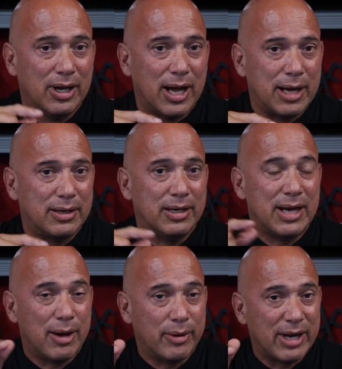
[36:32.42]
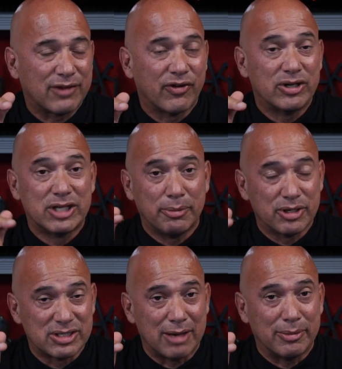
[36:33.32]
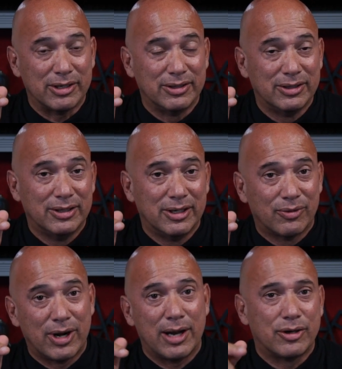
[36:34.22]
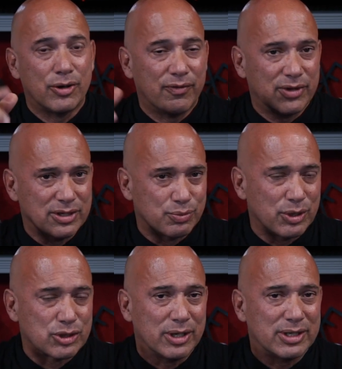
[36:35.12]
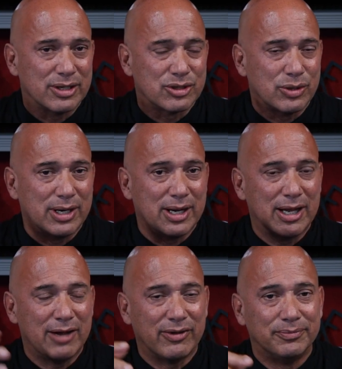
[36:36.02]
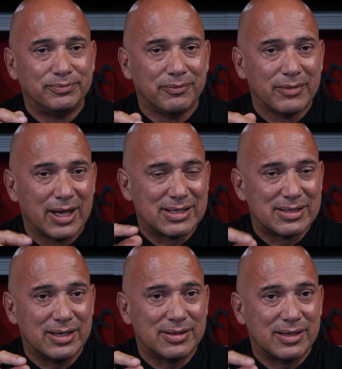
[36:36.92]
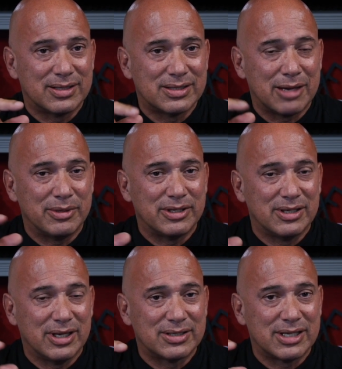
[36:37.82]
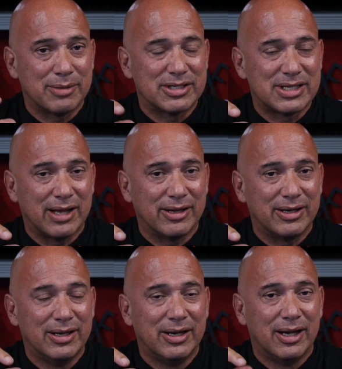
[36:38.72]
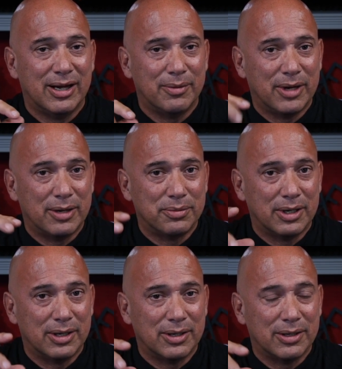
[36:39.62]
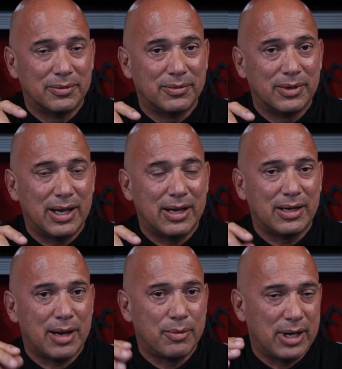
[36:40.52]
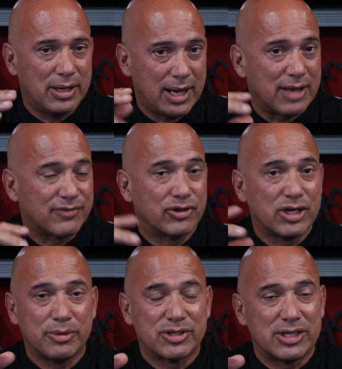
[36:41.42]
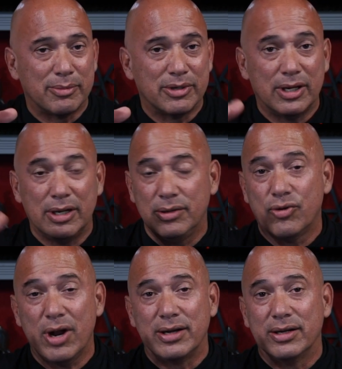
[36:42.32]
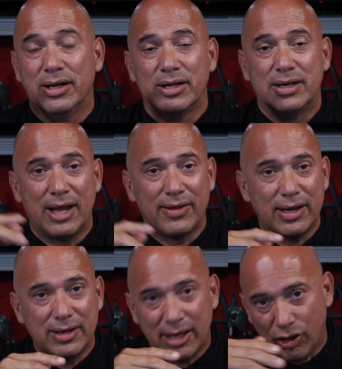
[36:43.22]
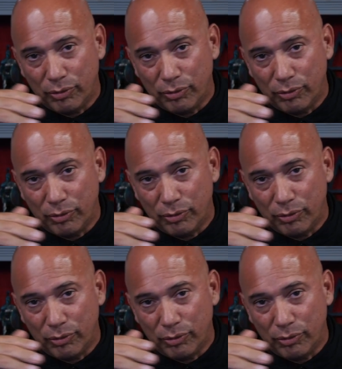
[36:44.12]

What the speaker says: I now would ask for a double salmon. Right, I'd go to this restaurant down the street. I'd have a salmon salad, and I would ask for double salmon. And great, now that held